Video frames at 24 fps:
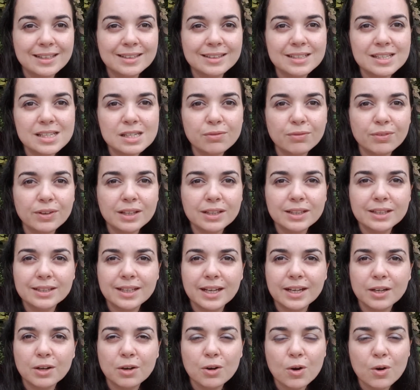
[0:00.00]
And this feeling,
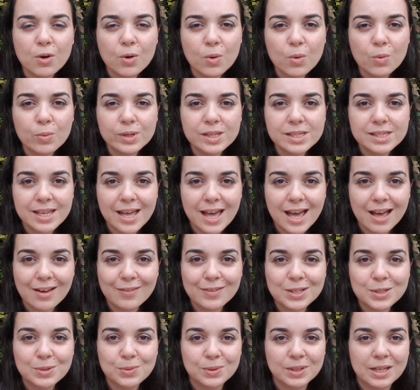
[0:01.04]
I always
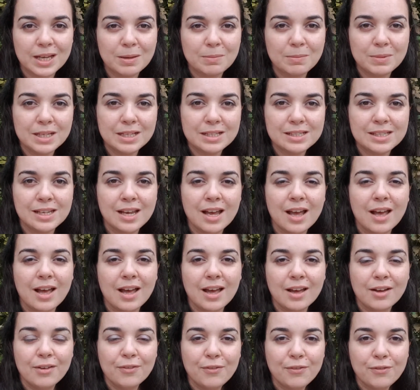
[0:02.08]
have it when I meet
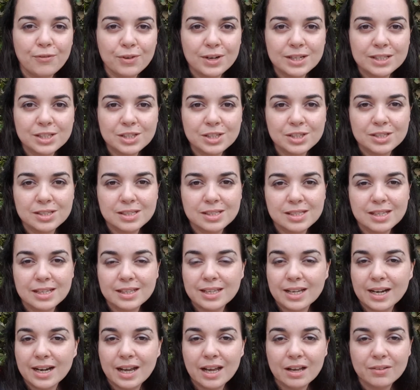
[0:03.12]
friends
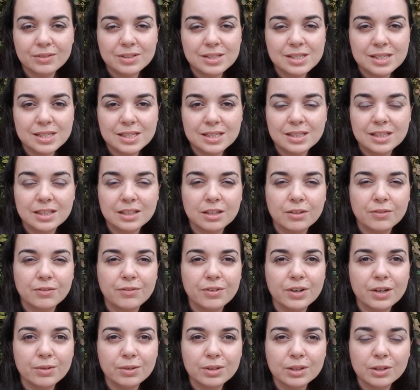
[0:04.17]
that I haven't seen in a
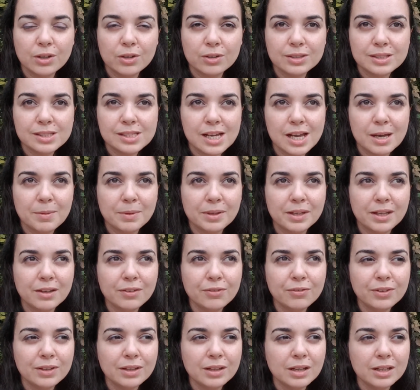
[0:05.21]
very long time, and I
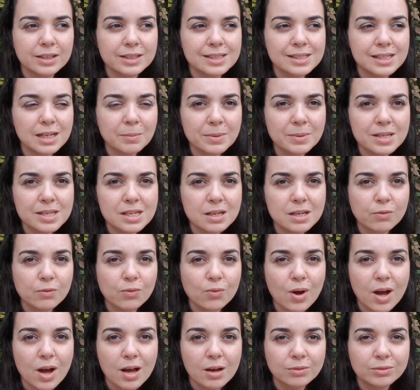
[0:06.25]
tell myself,
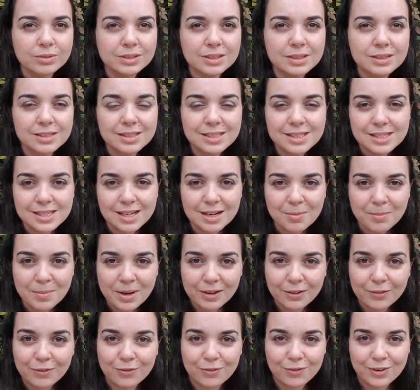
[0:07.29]
wow, these are
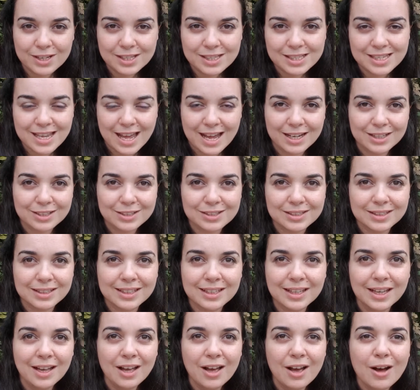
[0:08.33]
my friends
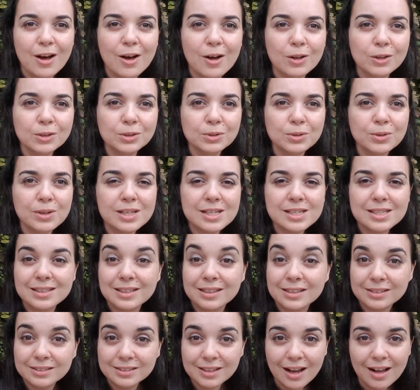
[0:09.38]
actually. Although as
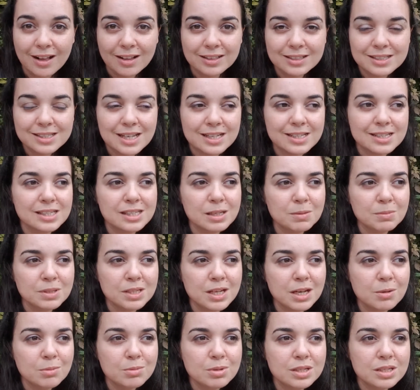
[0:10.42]
an adult, I
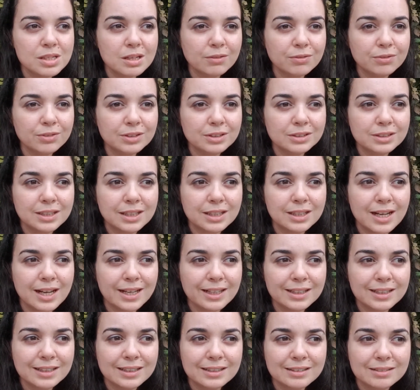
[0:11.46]
sometimes suffer that
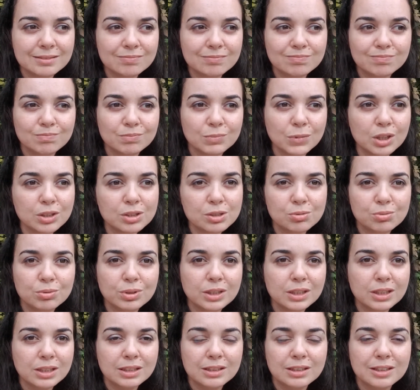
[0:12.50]
I'm not
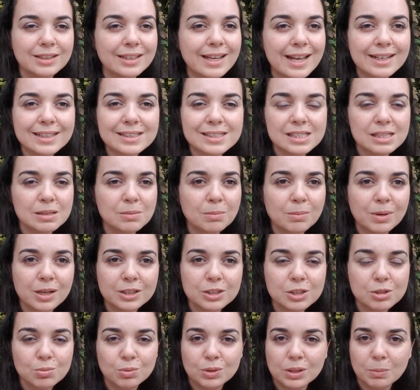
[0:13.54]
reconnecting
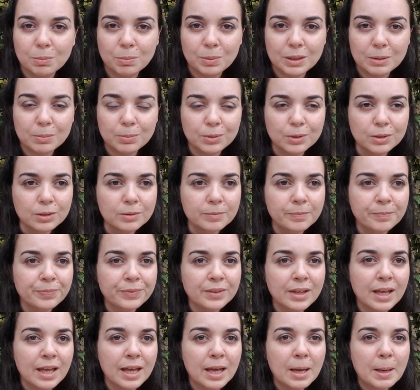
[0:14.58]
much with people.
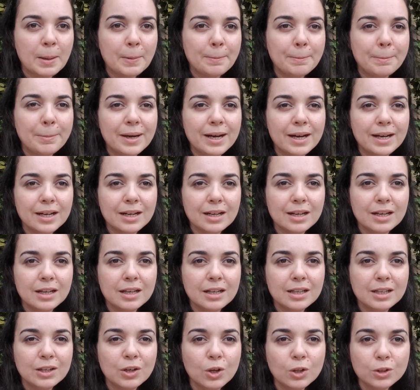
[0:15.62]
But
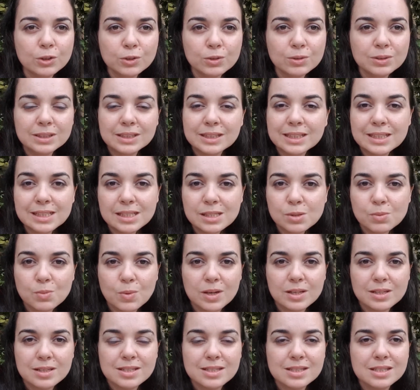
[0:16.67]
although these
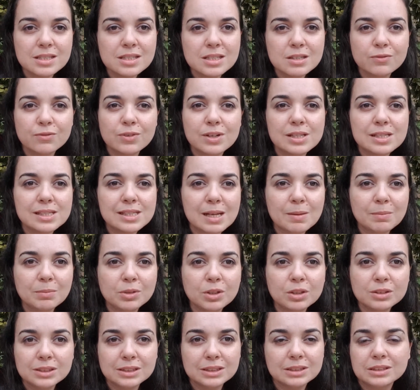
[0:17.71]
friends, I'm
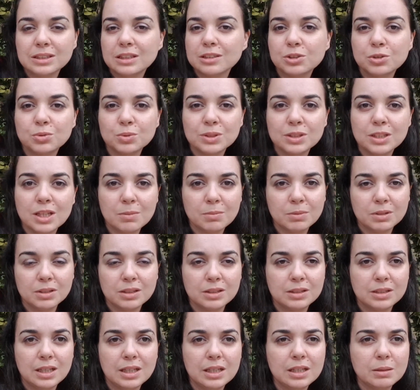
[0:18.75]
not in touch with them on
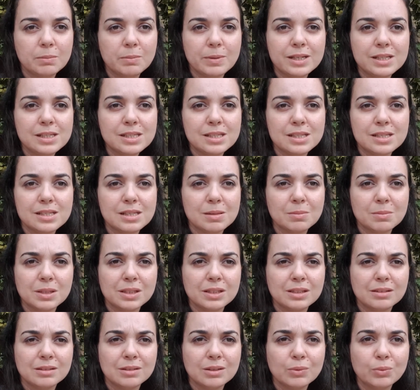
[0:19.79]
a daily basis. I
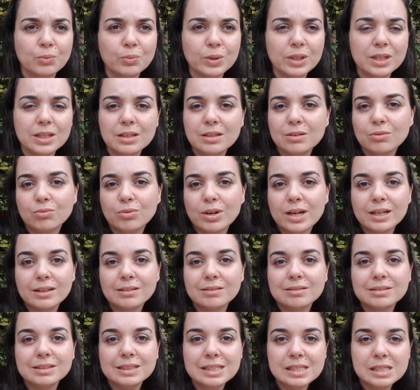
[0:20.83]
mean, we
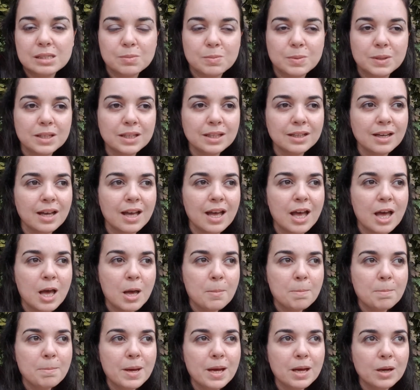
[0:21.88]
rarely speak,
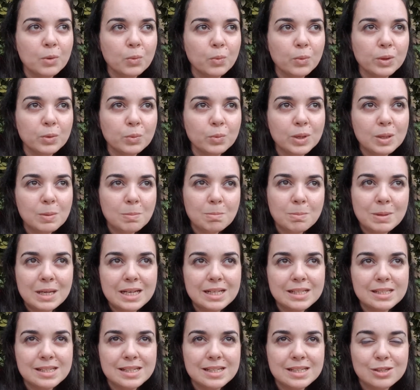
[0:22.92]
but when we
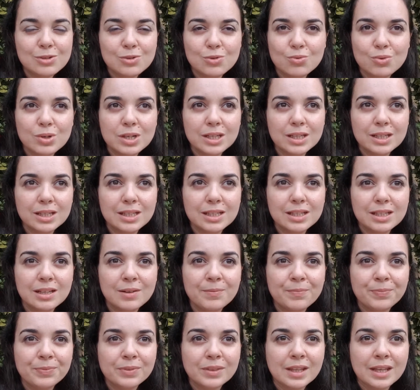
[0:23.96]
meet, it's true,
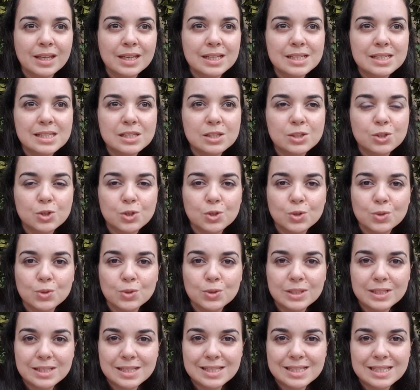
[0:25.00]

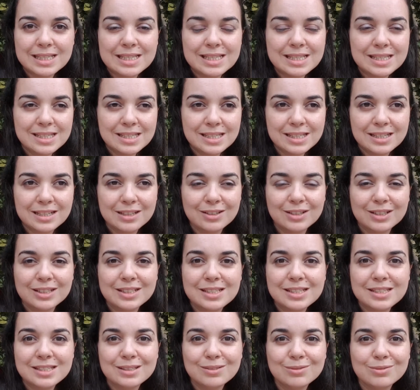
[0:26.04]
it's sincere,
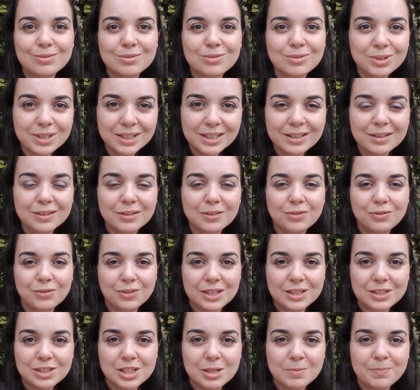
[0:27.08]
it's real
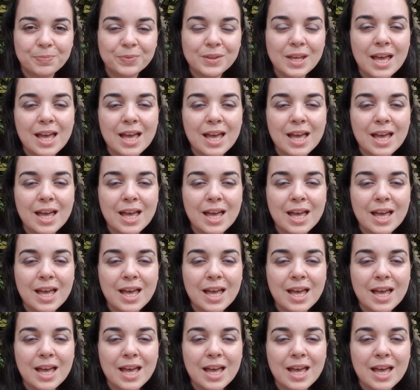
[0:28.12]
friendship.